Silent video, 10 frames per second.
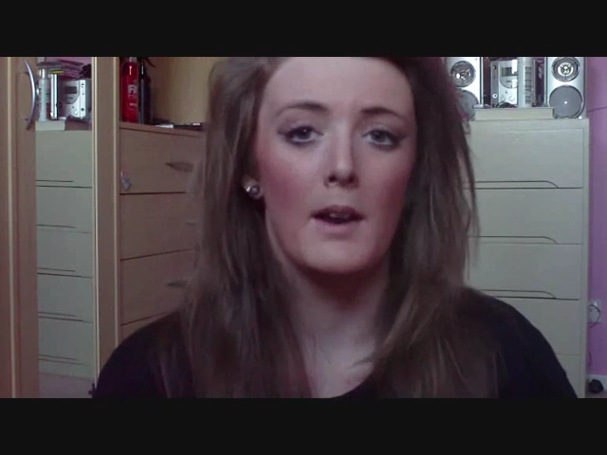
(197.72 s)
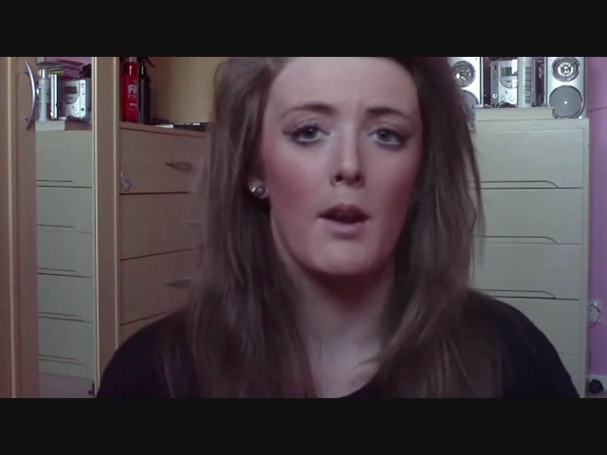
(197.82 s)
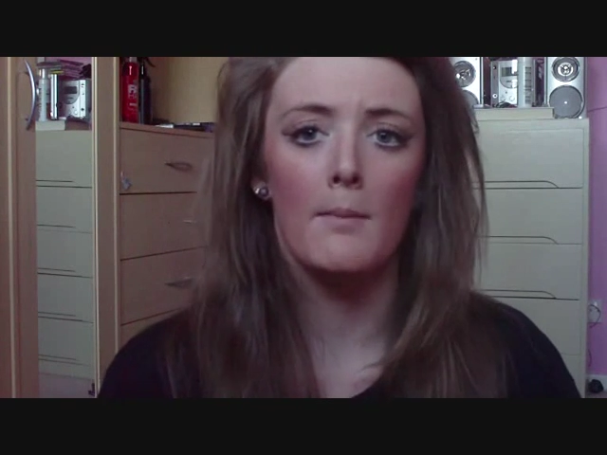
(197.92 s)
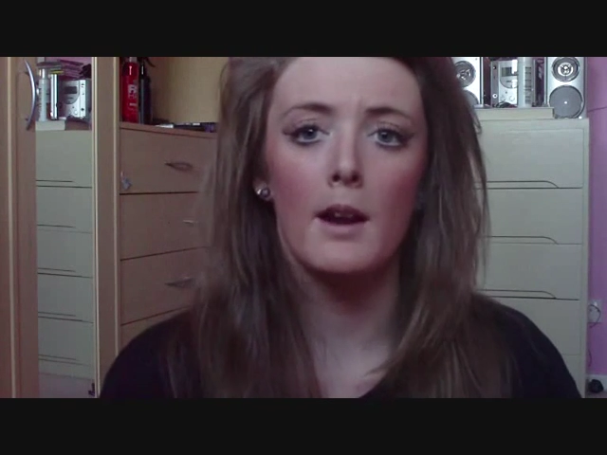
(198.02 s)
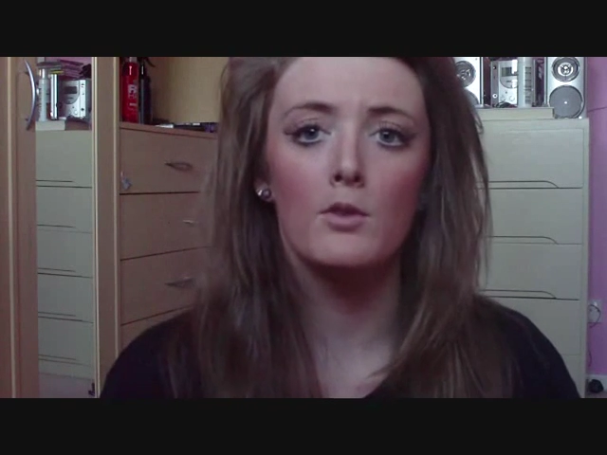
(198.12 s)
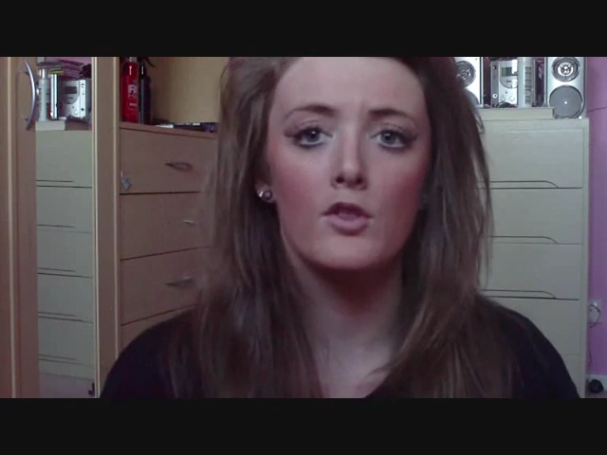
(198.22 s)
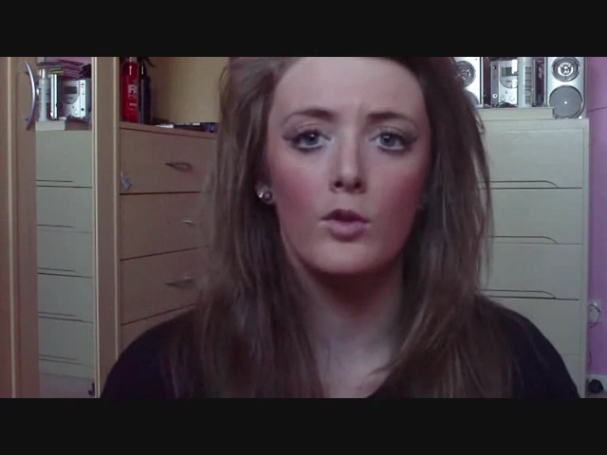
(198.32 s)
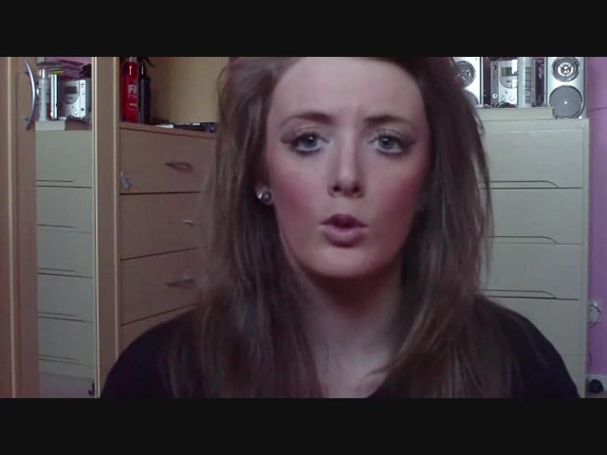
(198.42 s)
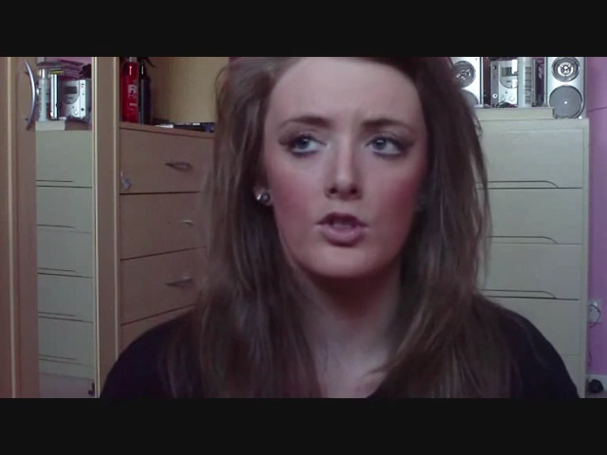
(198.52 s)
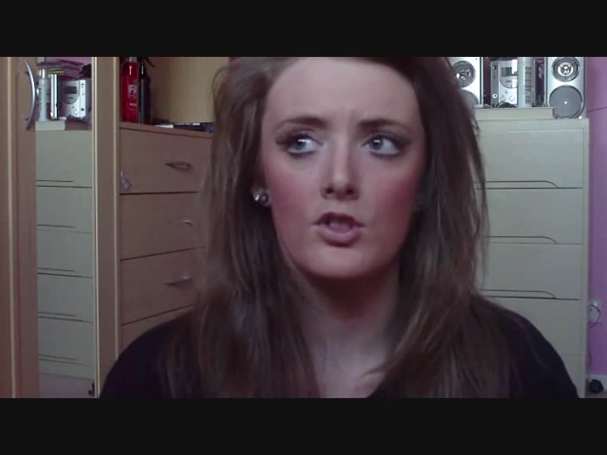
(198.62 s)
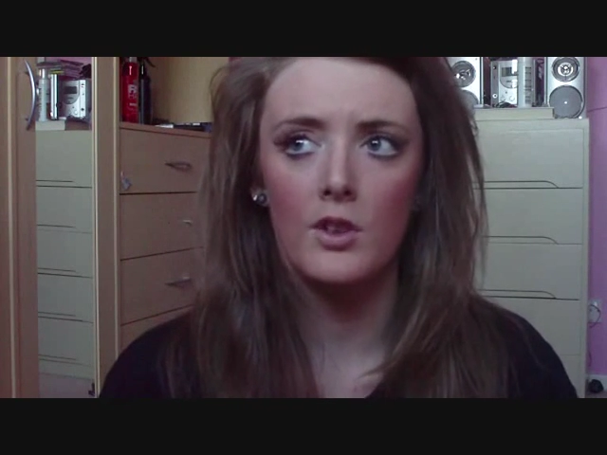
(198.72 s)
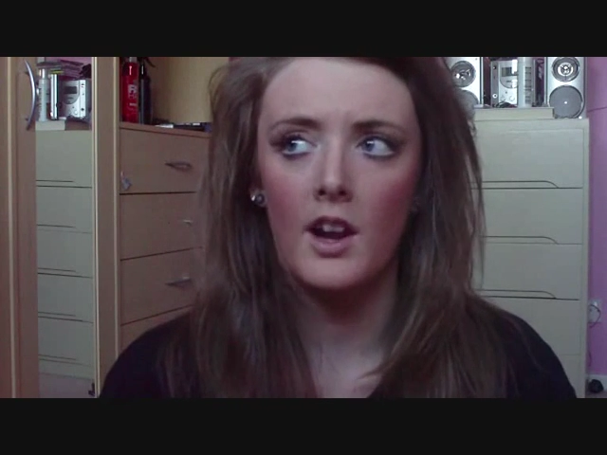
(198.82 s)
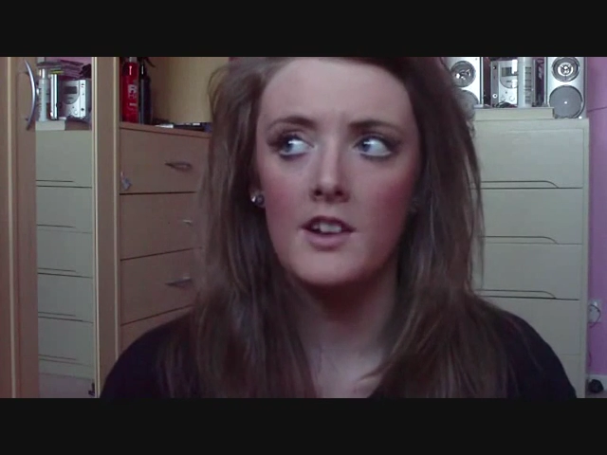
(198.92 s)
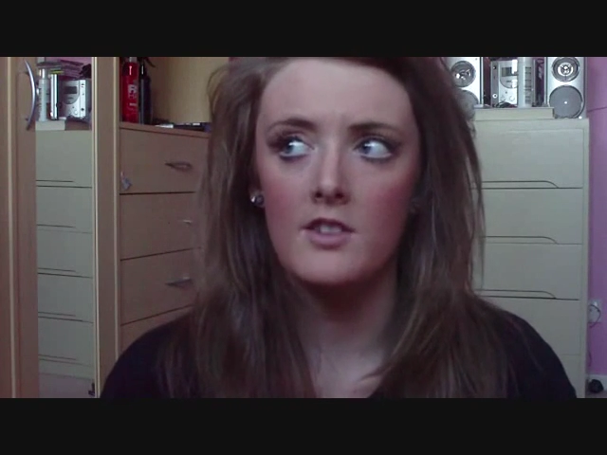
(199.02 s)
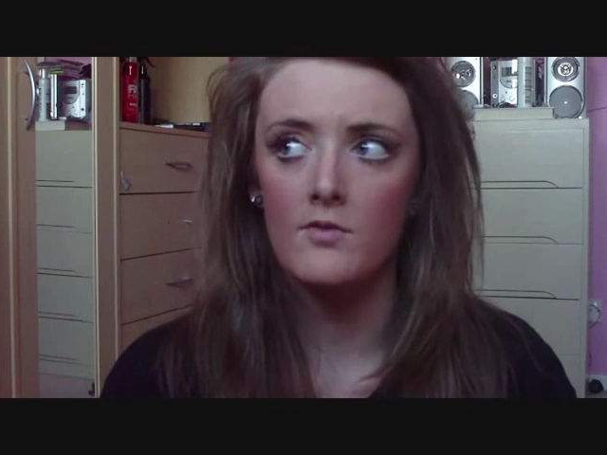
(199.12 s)
But anyway, mine was frozen,
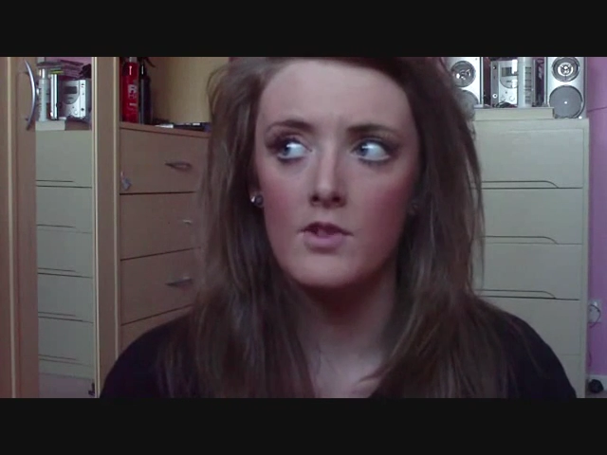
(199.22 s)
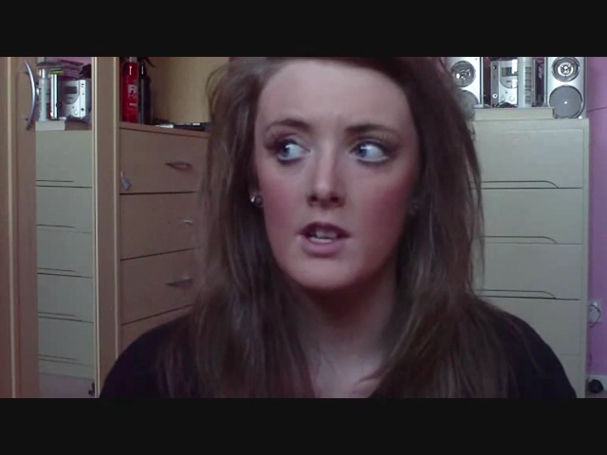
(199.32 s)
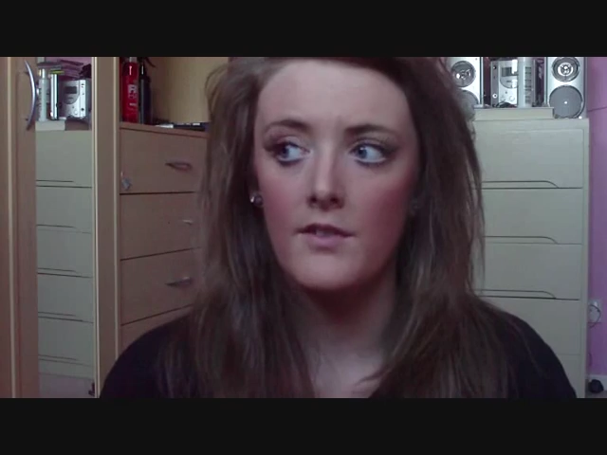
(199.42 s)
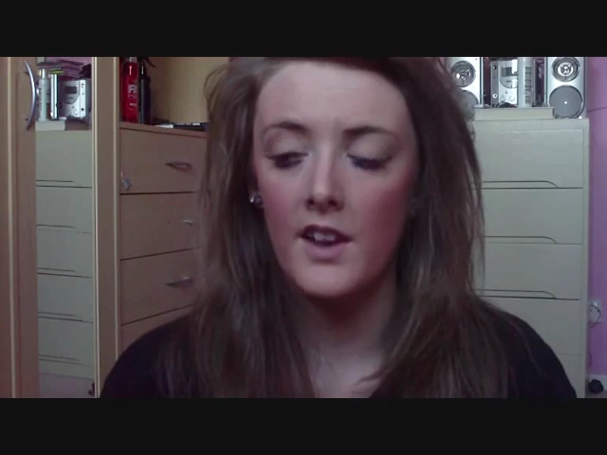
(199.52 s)
so I didn't really